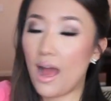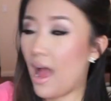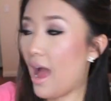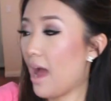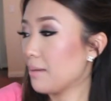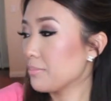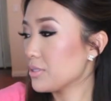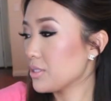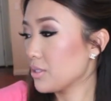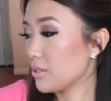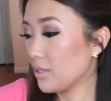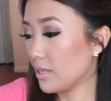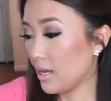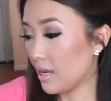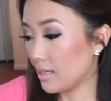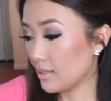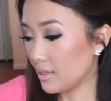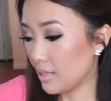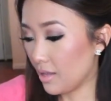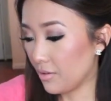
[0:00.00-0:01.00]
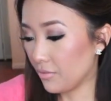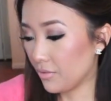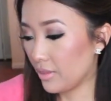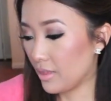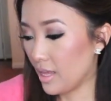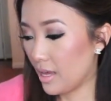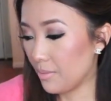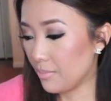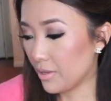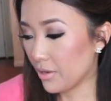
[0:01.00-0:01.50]
absolutely in love with
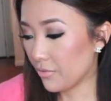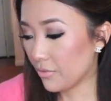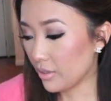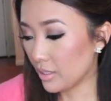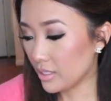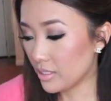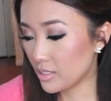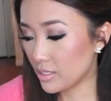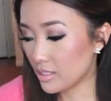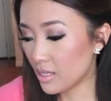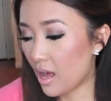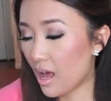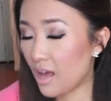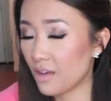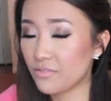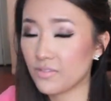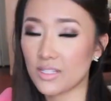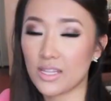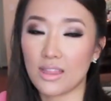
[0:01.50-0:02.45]
them. They're really soft.